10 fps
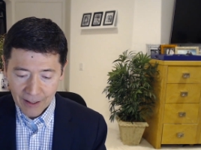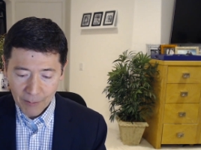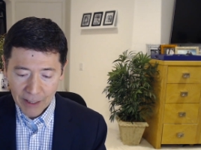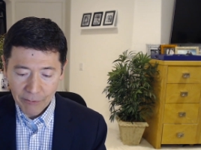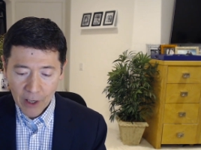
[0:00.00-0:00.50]

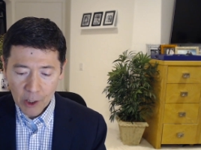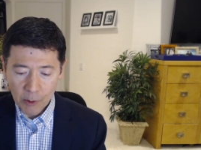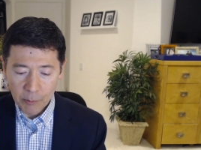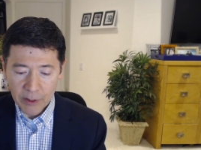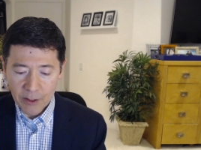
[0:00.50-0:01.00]
My
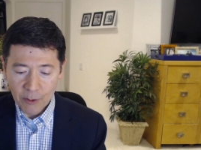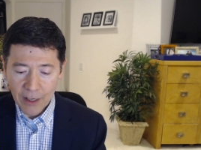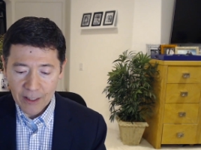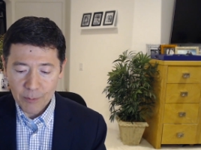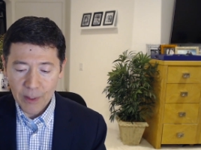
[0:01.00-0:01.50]
follow-up with you
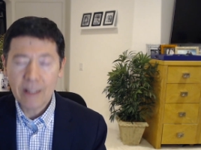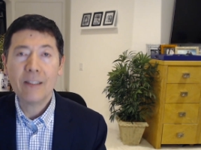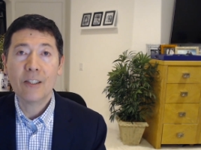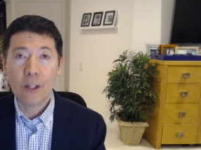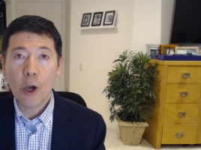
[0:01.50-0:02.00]
has been
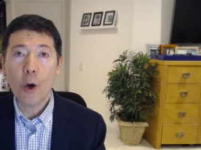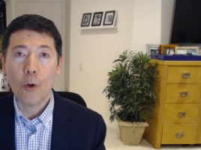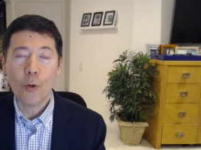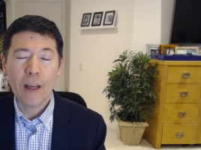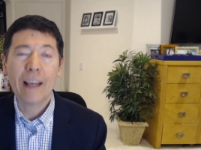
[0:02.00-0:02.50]

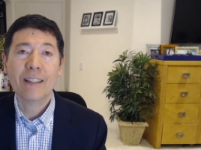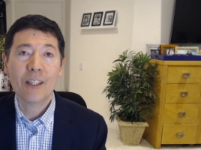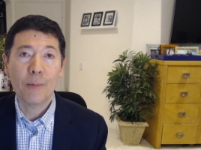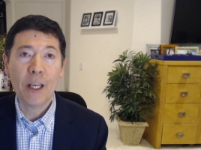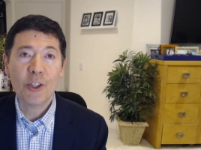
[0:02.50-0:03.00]
slow!
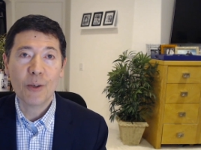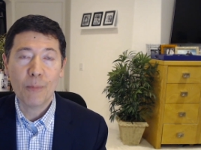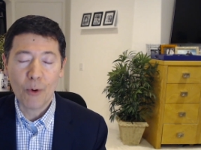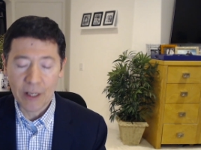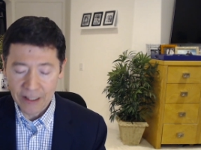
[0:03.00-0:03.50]
Exclamation
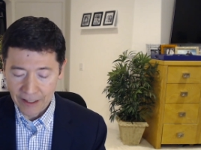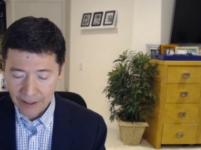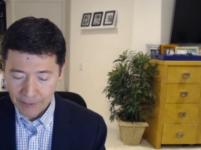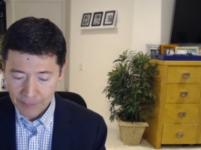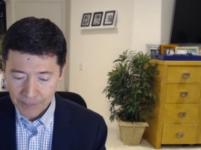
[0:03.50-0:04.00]
point.
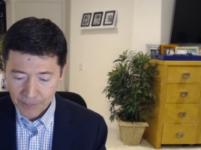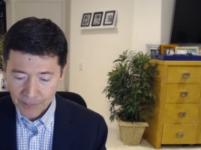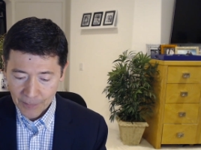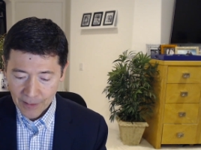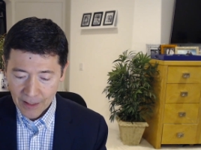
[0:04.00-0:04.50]

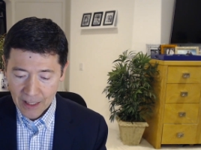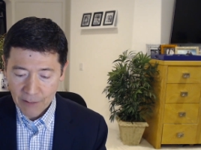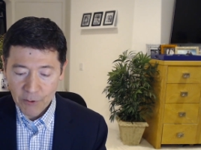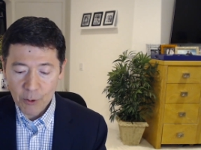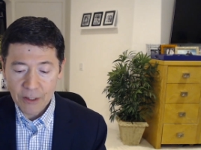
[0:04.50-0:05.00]

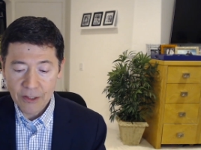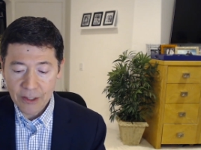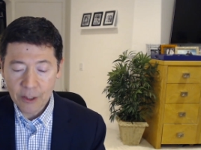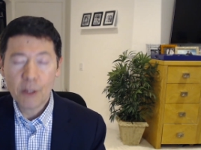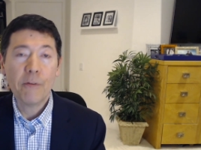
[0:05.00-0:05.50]
If you are
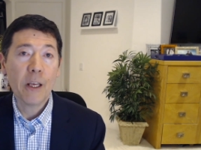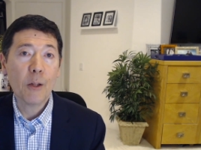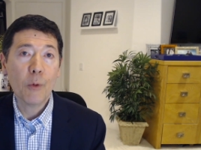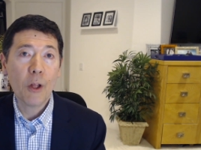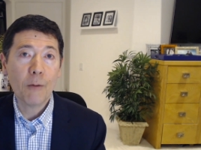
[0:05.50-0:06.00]
still
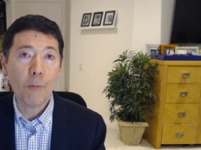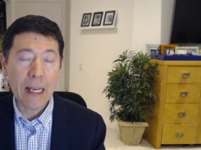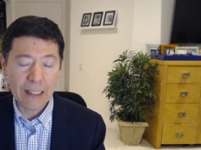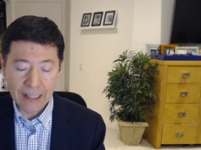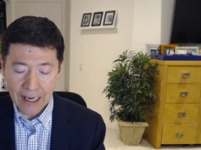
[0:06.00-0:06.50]
available on
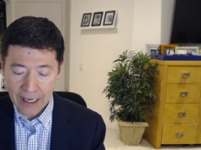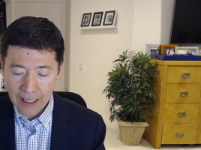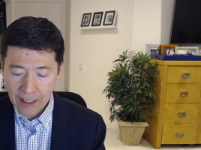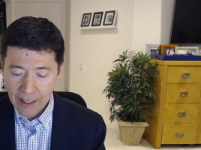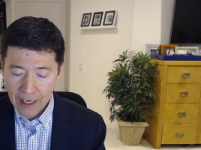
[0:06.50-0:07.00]

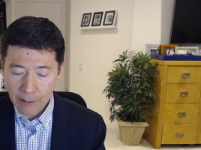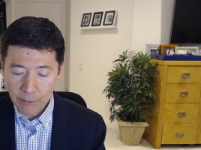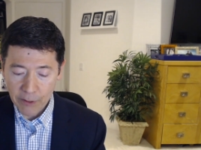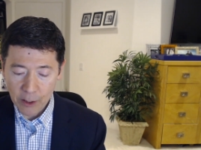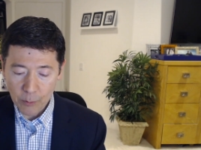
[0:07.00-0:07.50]
Wednesday, I'm
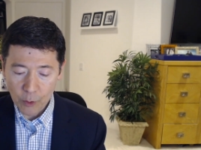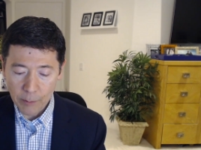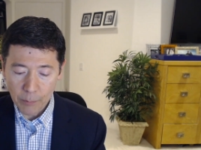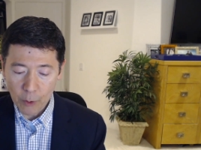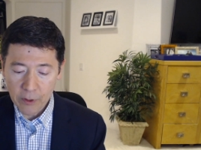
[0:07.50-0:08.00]
available
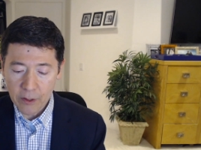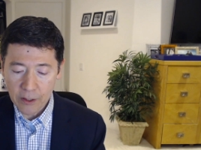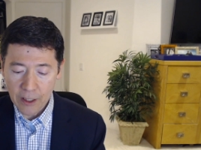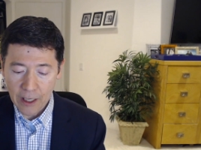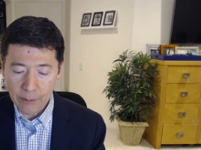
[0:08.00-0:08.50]
at both of the
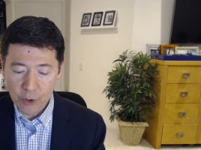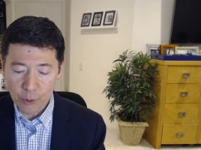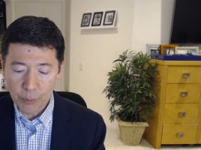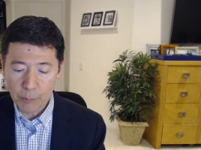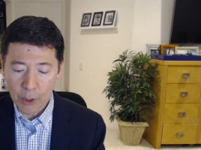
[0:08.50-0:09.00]
times
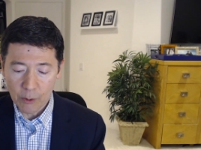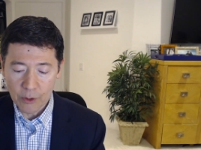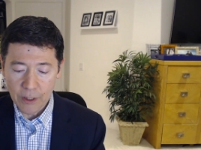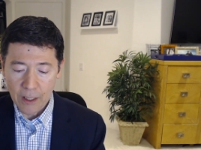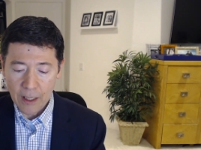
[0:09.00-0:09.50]
you
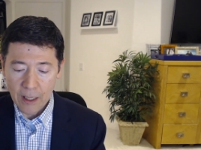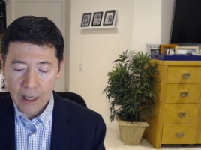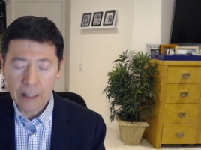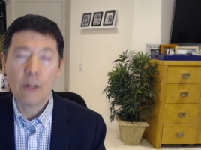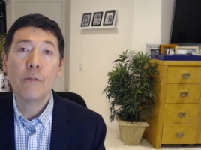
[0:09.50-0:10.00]
proposed.
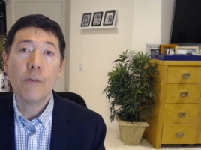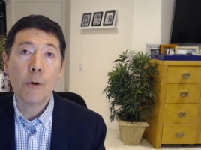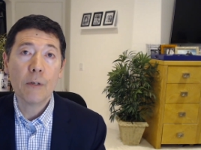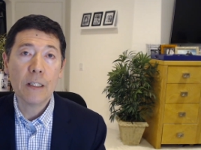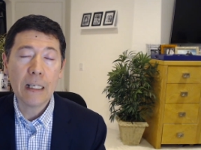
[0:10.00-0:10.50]
I look
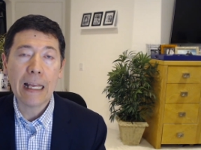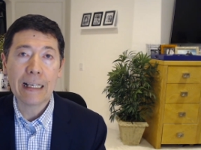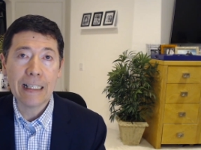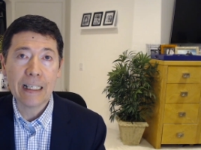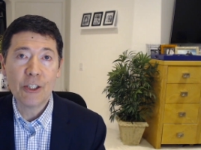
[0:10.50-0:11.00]
forward to
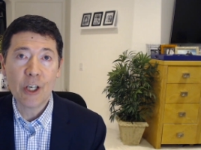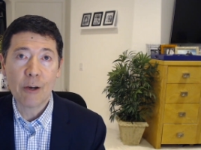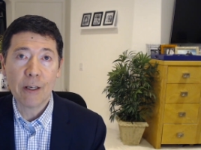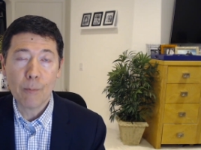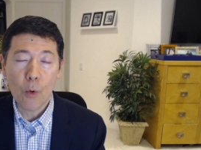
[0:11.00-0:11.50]
connecting and
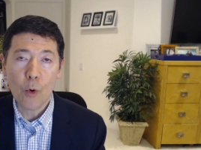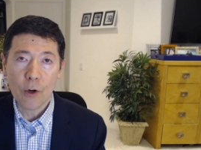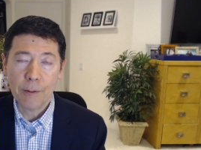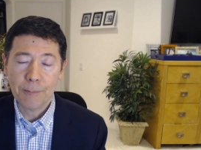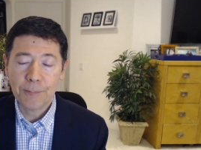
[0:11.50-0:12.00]
sharing more.